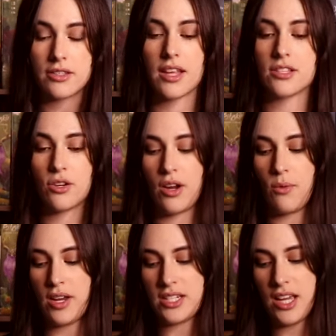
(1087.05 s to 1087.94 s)
So that's a great
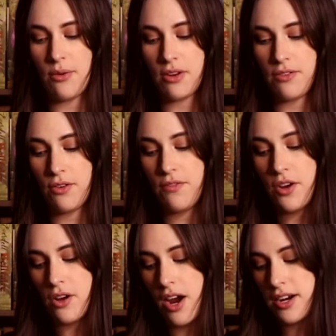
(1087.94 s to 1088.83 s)
way to get rid of your fear
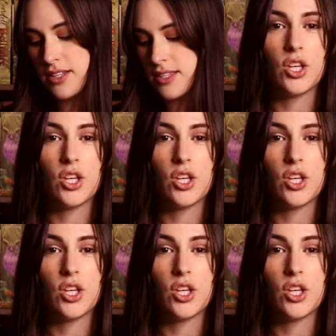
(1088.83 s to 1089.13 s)
cards.